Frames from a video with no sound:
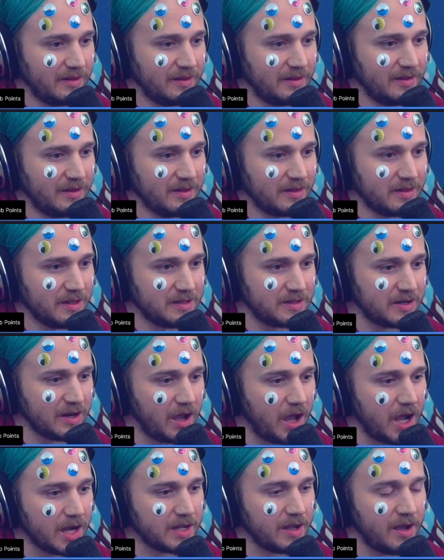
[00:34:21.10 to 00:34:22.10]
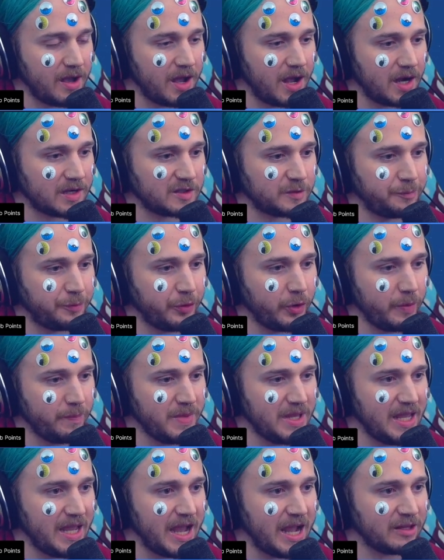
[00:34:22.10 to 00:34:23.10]
The Doc Ox put
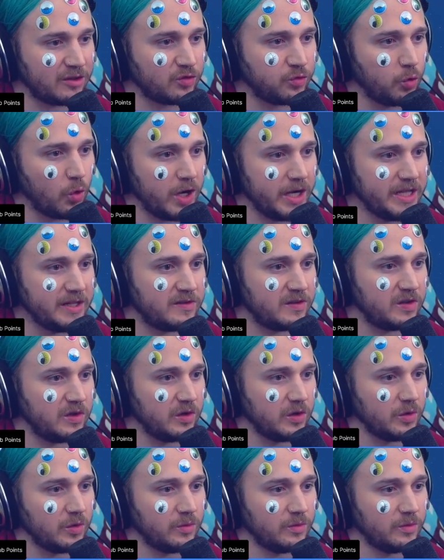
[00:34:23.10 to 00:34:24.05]
me at 22.